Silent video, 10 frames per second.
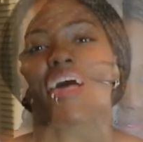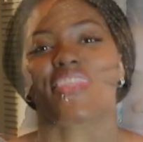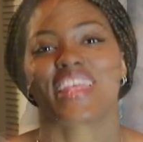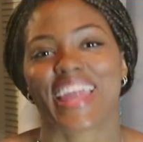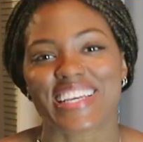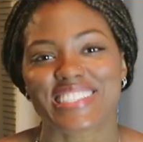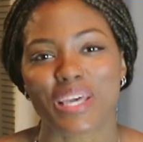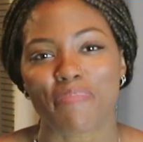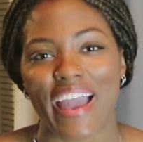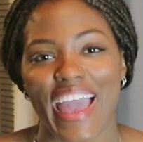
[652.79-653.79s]
The next
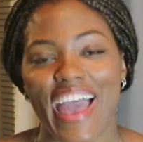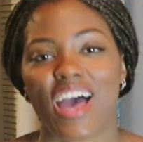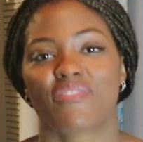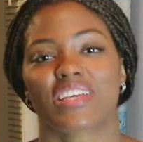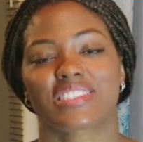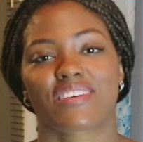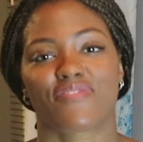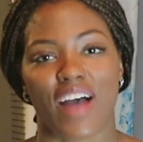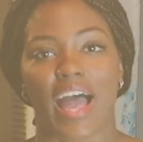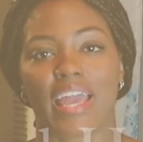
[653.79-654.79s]
tip I have is to
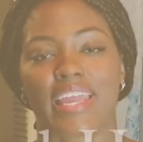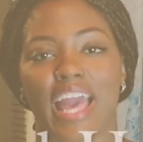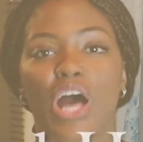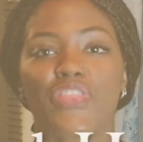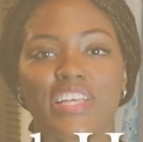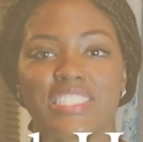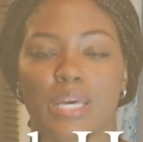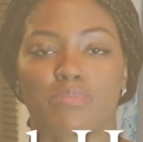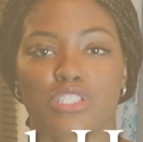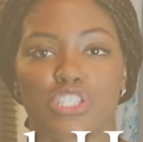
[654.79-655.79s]
find healthy
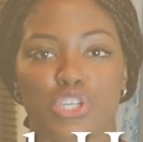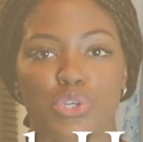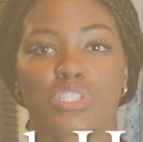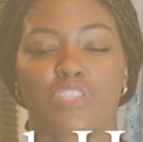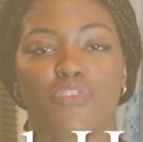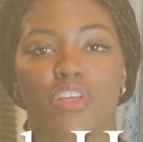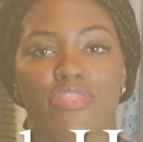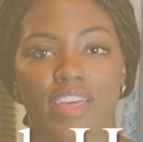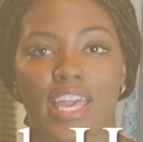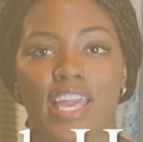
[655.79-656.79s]
substitutes for
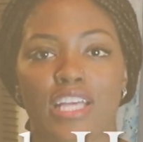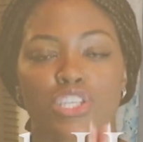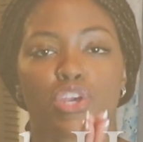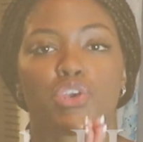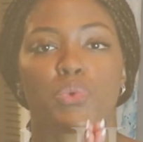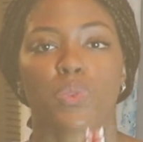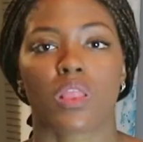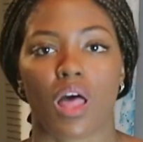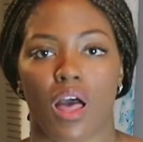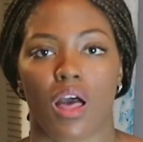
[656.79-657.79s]
things you
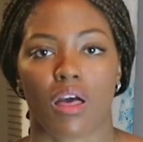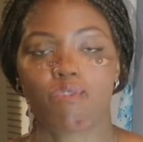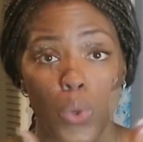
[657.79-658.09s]
love.